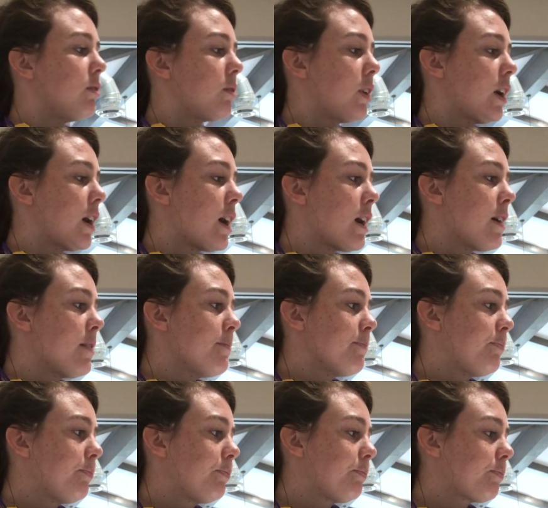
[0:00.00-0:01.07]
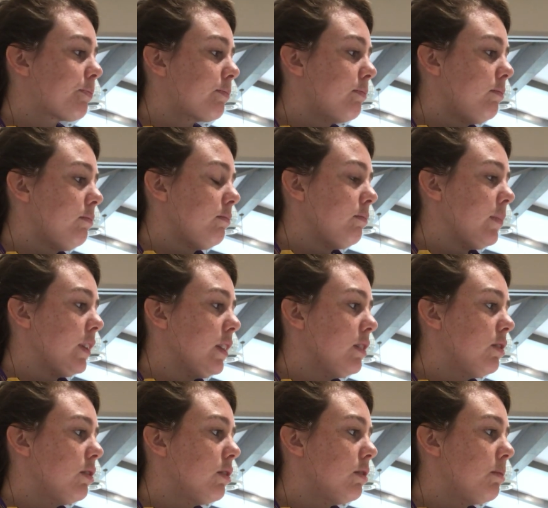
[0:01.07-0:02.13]
Okay,
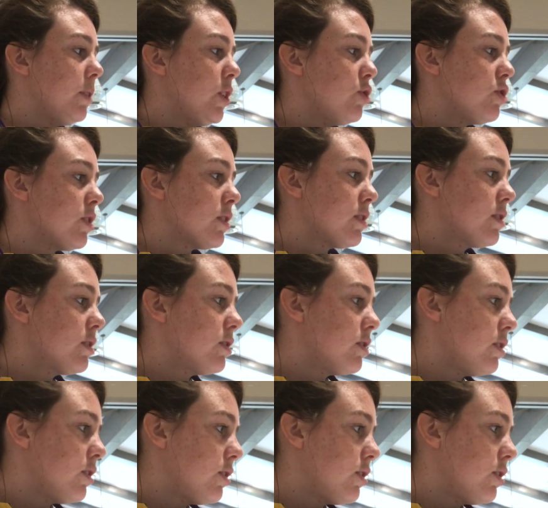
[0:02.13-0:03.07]
let me just,